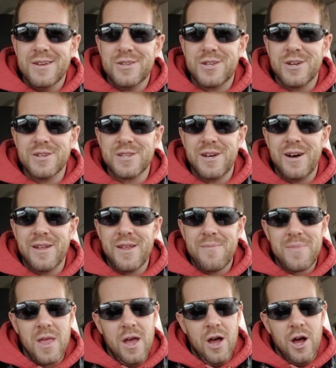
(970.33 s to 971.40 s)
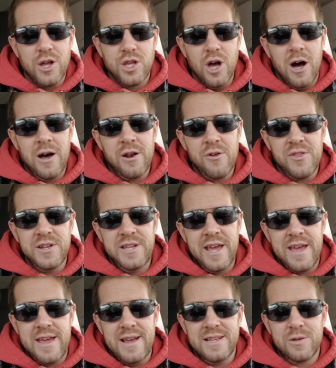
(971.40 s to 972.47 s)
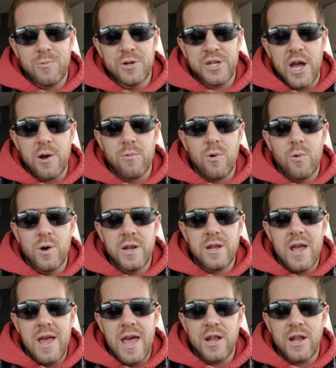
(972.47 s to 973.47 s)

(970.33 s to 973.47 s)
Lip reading: She goes on, gone are the days in which I would